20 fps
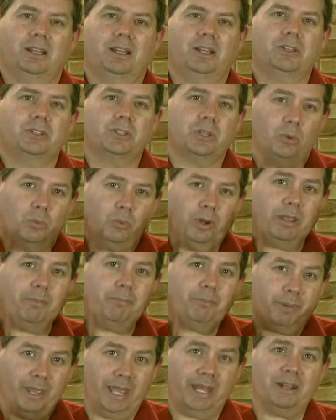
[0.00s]
So we
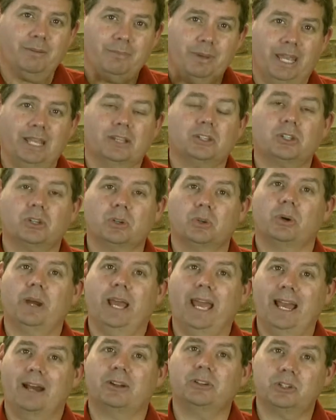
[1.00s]
better make sure
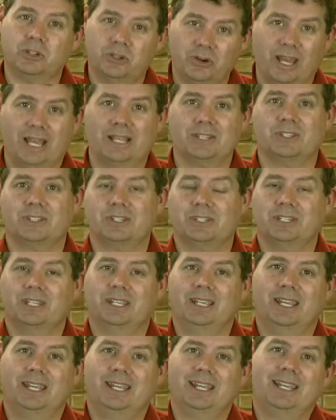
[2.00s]
our trust
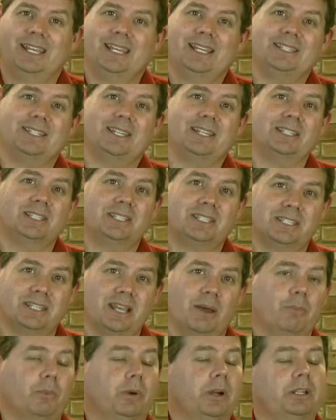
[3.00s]
is in
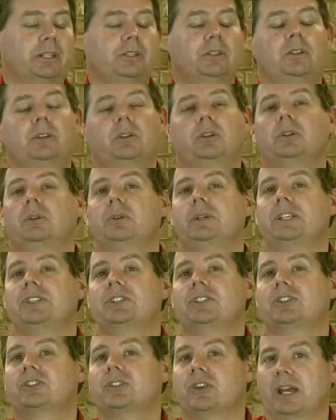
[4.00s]
someone who
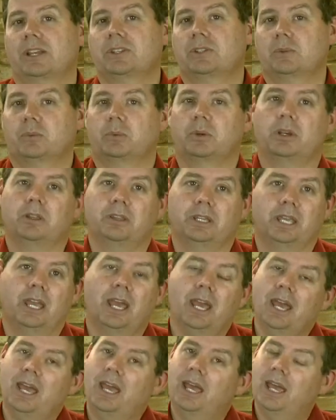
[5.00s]
is trustworthy.
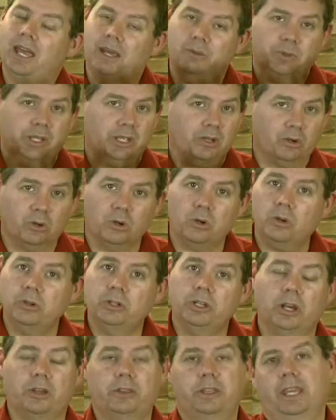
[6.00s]
And we all
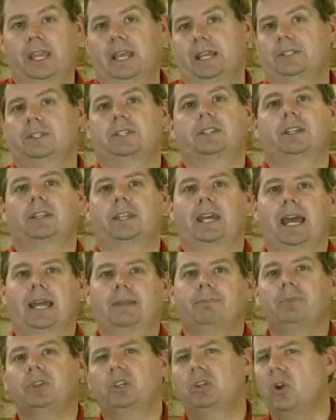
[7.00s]
know the answer to
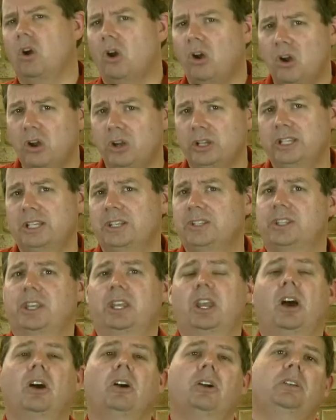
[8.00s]
that. God is
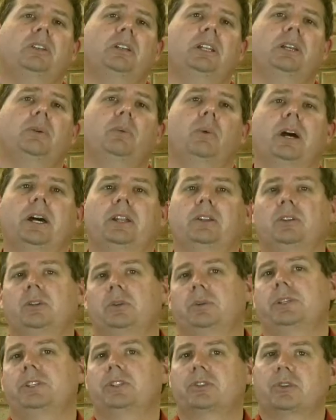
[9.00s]
the only one
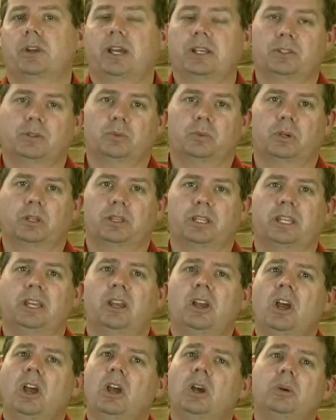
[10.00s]
who is trustworthy,
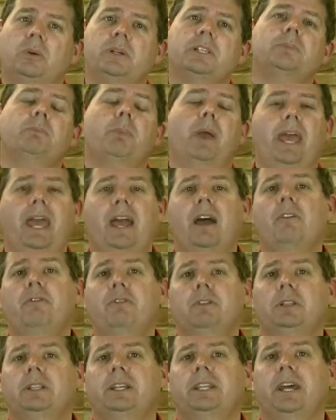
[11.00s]
who is
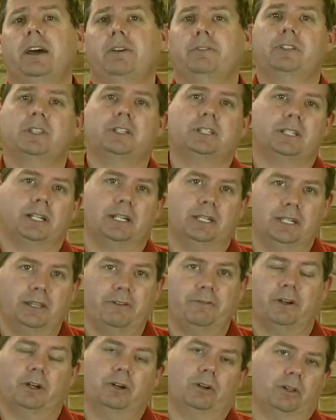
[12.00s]
powerful enough to
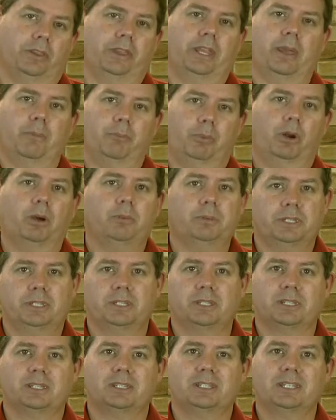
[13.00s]
deliver on their
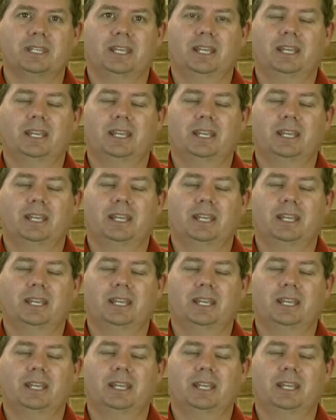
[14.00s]
promises.